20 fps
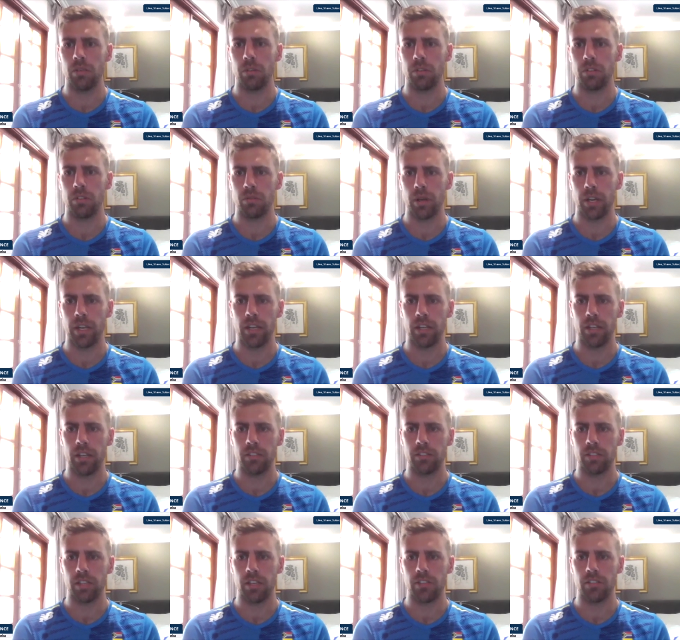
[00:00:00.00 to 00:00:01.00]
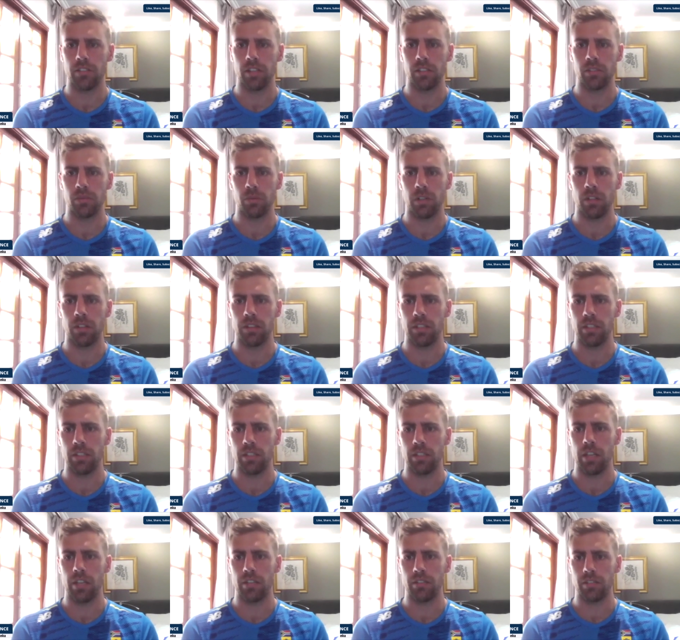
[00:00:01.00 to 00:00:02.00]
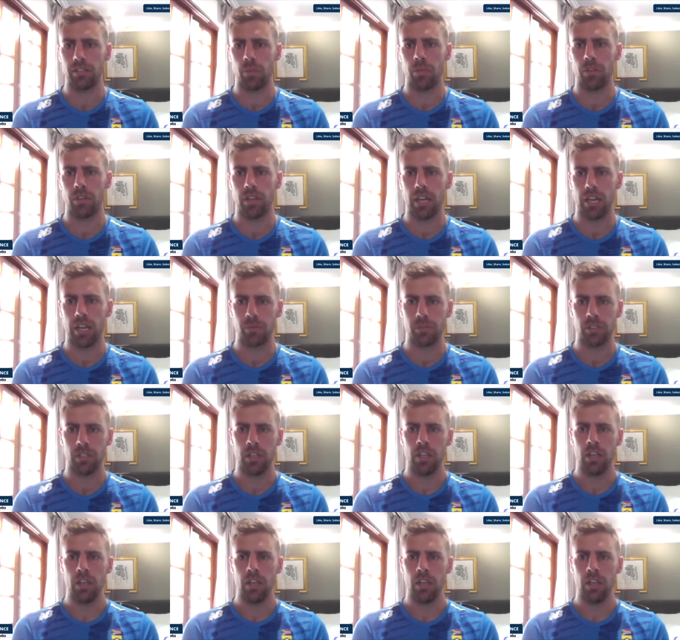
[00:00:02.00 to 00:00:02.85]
with Dwayne at a stage as well in some of the games.